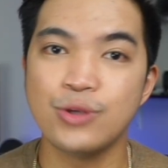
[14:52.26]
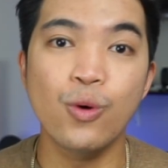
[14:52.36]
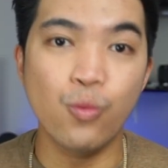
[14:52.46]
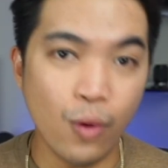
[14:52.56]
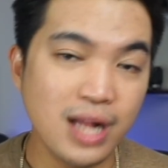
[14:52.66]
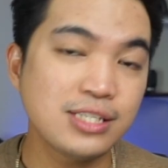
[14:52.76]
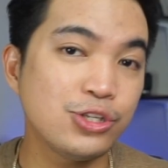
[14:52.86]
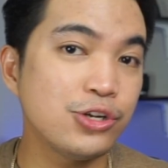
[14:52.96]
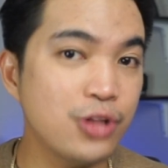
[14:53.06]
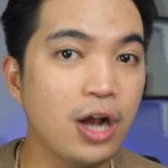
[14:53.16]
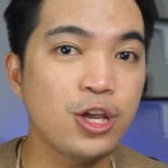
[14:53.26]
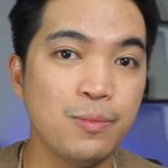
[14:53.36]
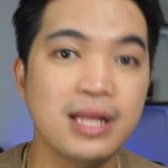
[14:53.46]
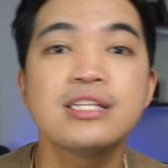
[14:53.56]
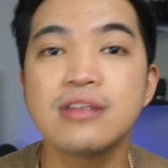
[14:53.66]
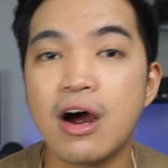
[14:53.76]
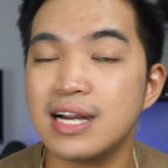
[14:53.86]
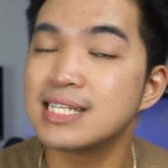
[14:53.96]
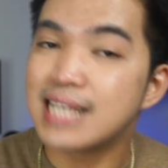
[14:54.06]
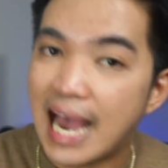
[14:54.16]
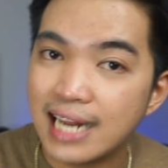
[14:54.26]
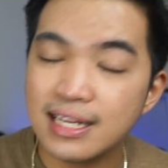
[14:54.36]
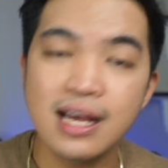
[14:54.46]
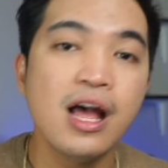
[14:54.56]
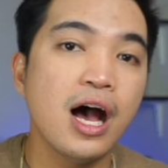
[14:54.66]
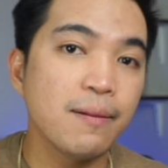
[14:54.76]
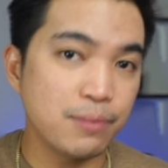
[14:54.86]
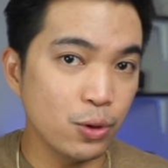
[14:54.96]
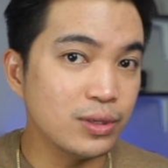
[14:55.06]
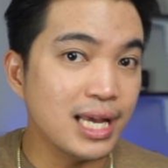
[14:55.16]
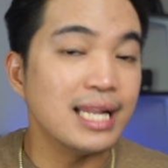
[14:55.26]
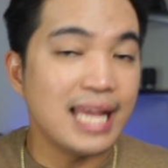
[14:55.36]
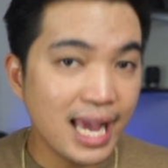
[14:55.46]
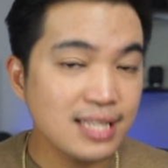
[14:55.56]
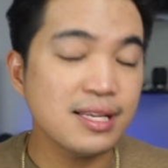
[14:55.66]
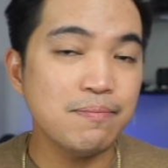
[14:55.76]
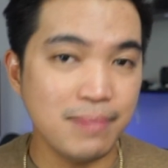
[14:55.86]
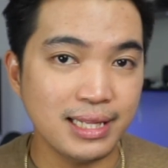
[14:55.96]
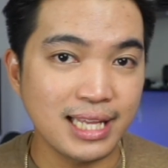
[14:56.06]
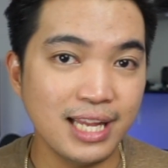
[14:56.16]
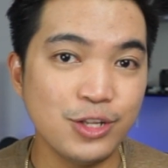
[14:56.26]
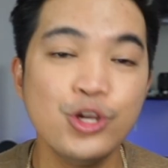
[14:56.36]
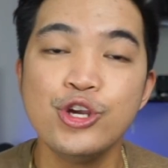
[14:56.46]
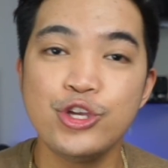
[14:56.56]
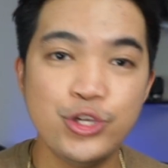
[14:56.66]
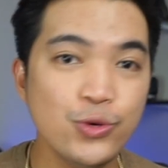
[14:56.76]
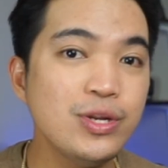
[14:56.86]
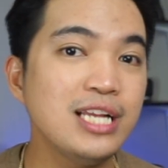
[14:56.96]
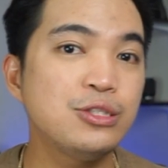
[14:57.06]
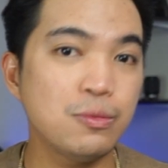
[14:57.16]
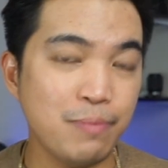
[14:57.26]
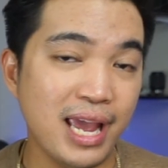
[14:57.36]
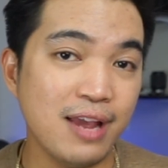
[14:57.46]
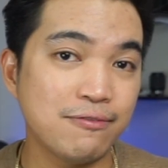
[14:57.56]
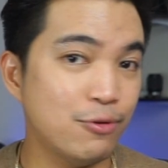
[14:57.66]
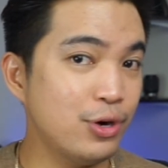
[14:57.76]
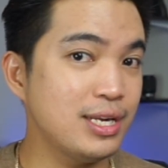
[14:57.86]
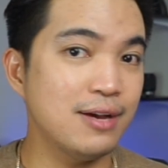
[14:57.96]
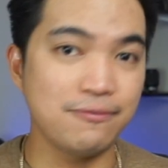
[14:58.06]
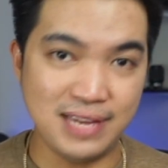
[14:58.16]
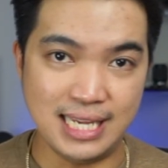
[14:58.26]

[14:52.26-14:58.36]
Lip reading: once your documents are scanned, uploaded, and submitted, you need to pay for the fees.